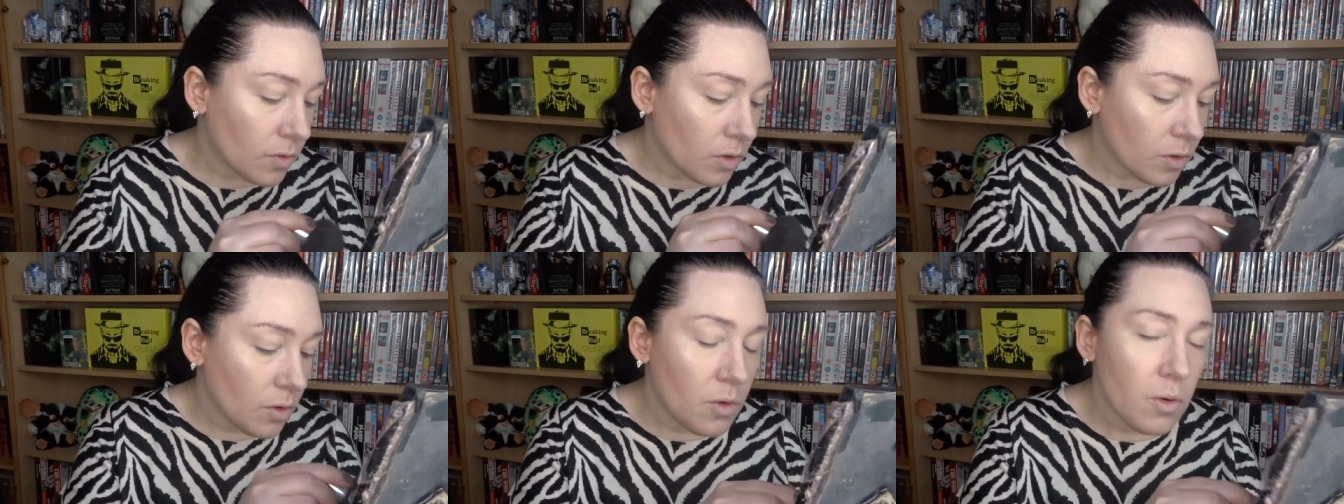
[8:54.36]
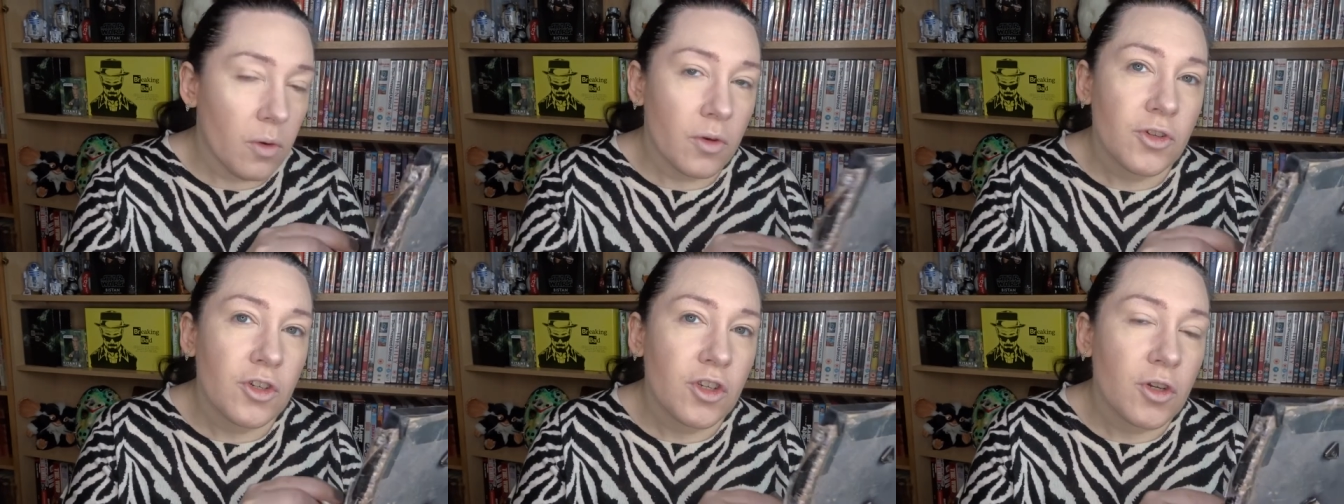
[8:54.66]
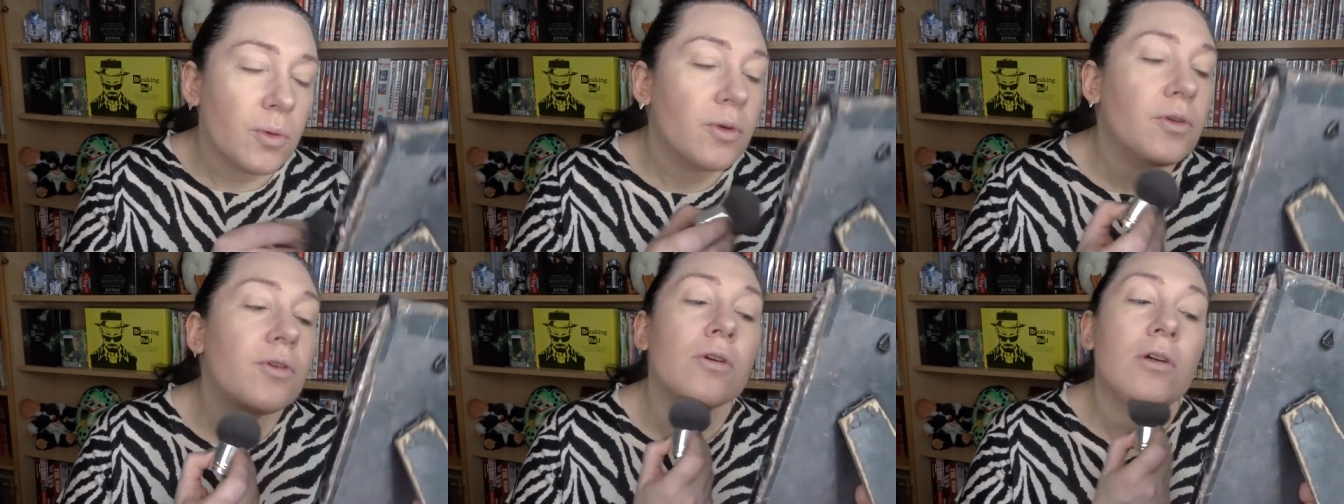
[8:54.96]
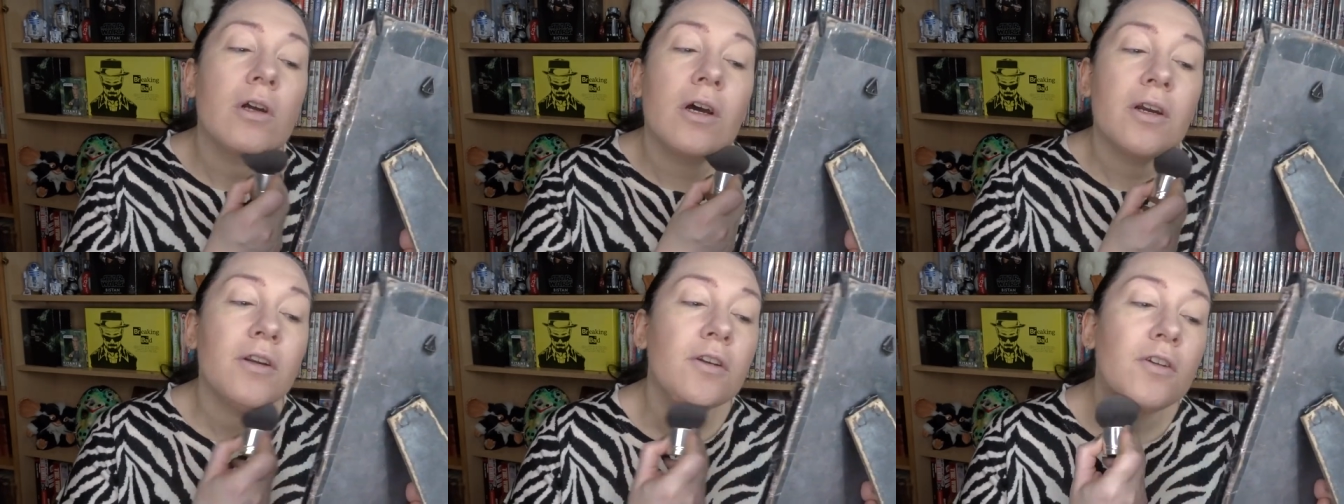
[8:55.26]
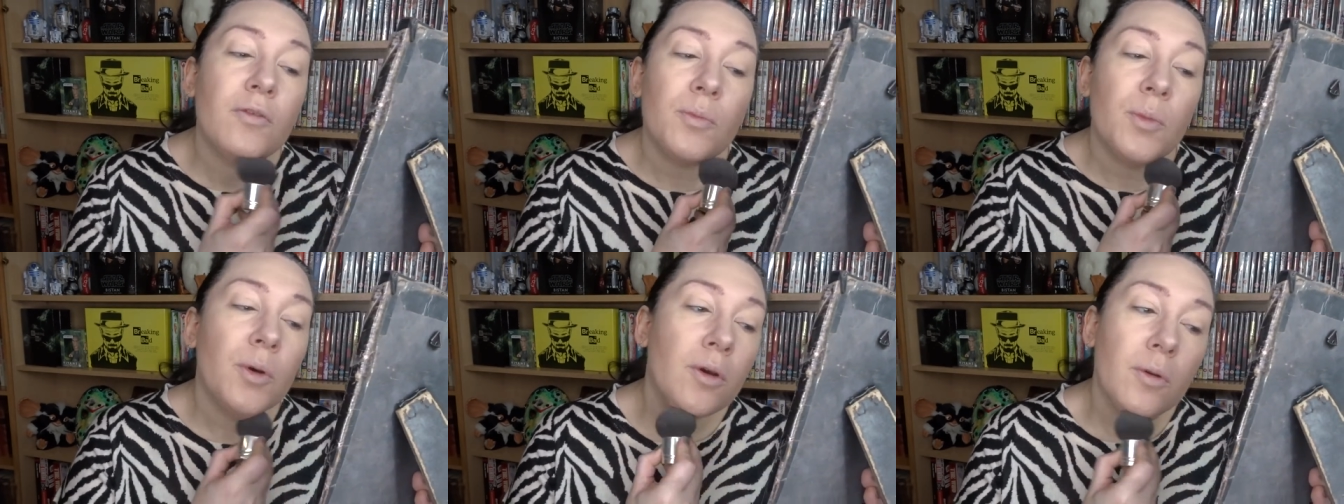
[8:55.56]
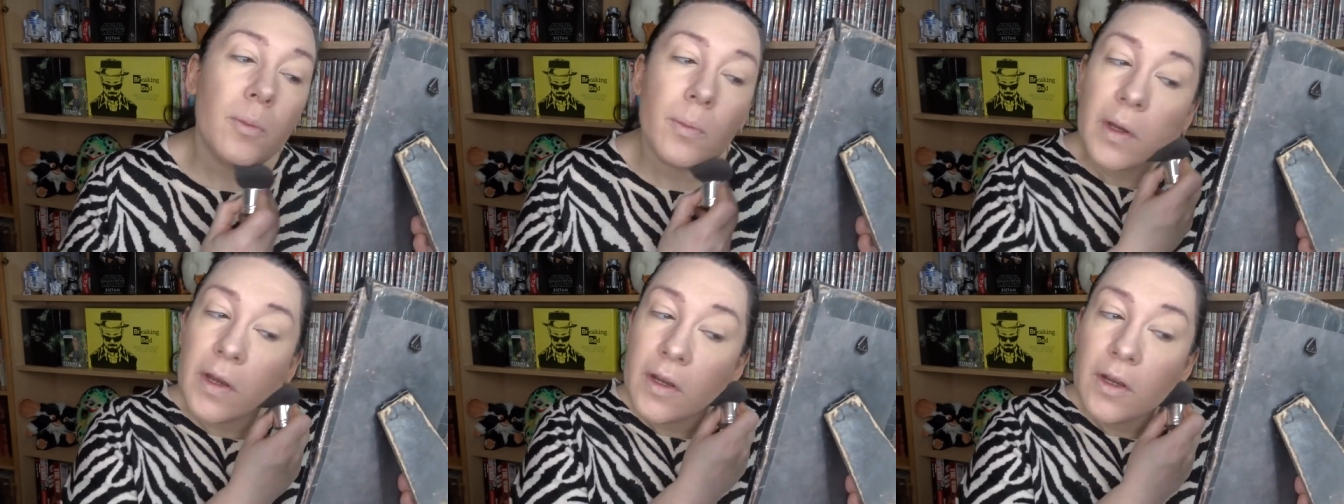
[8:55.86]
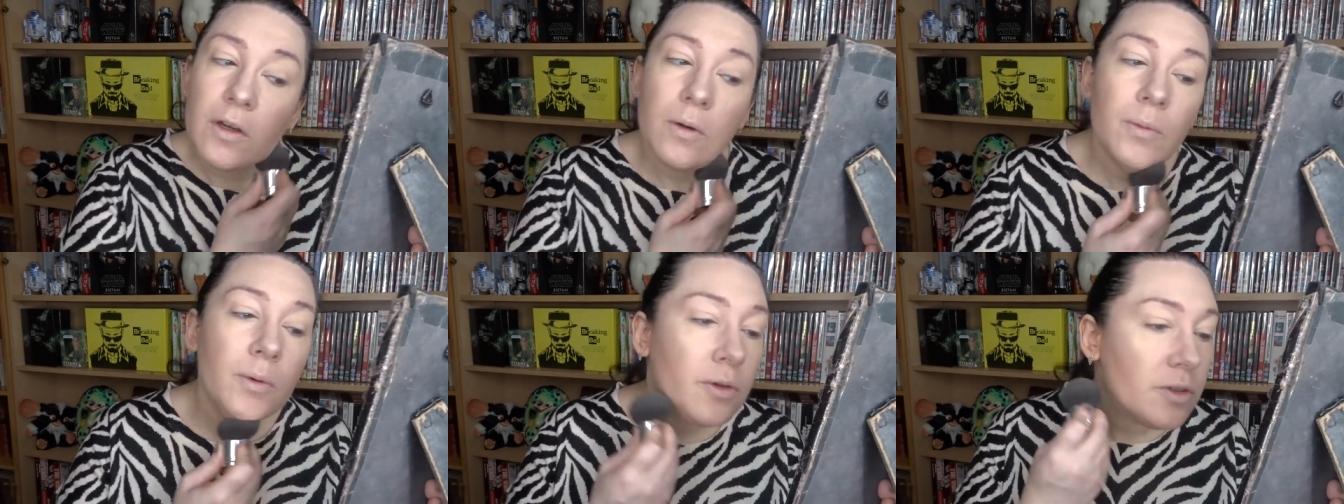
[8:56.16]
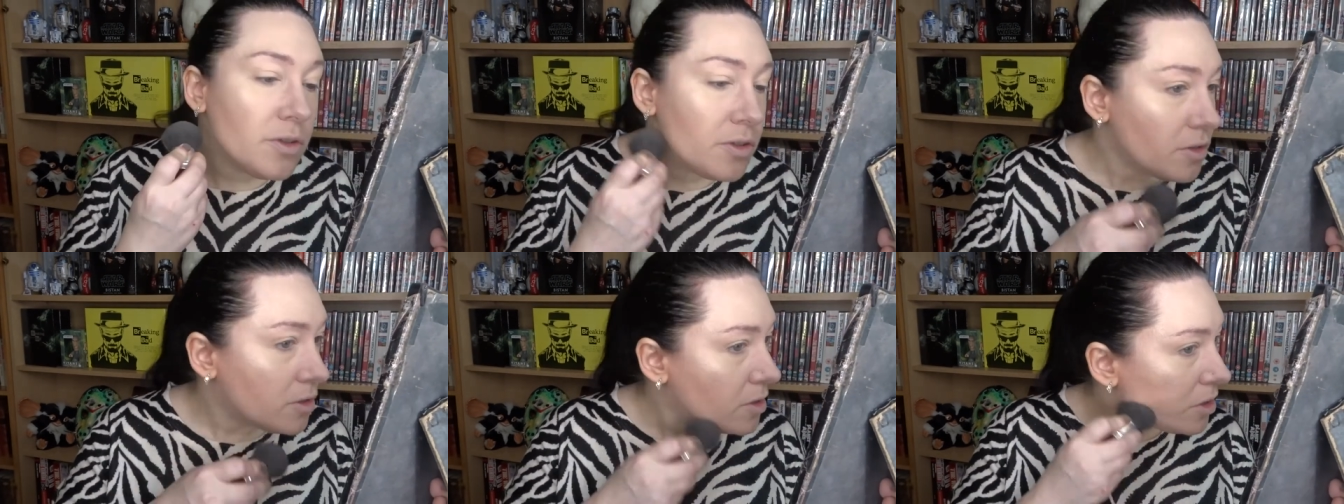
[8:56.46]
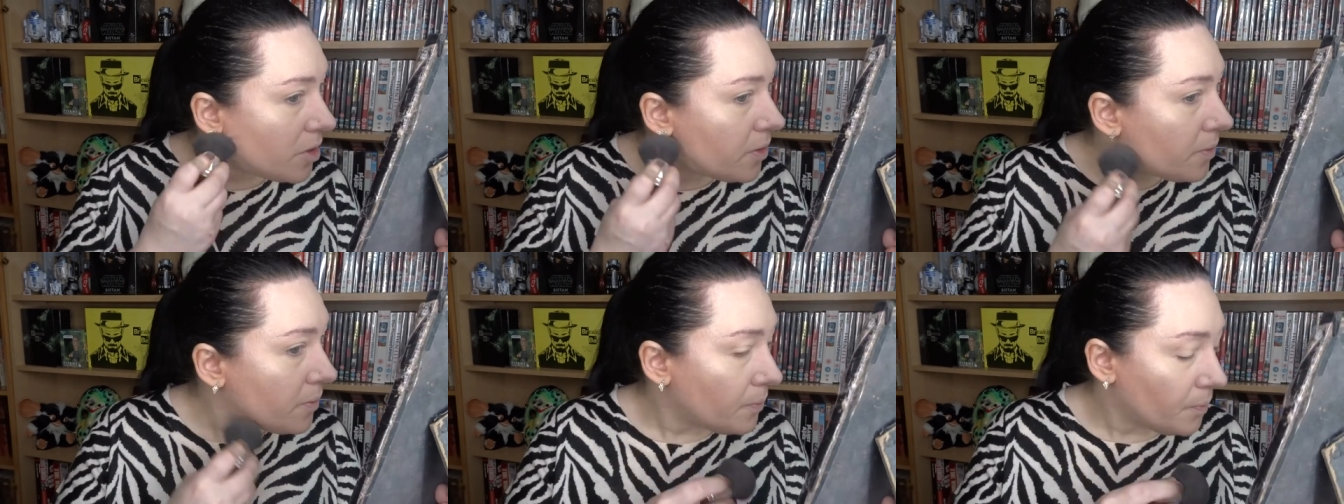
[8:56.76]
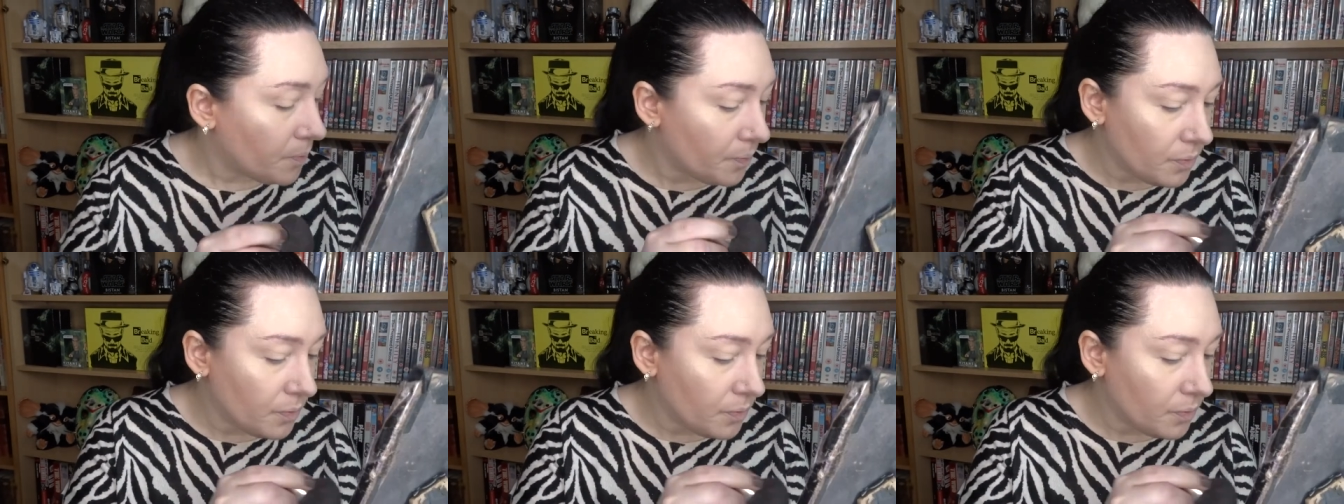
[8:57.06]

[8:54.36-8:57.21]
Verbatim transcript: Oh, it's so attractive putting makeup on, isn't it?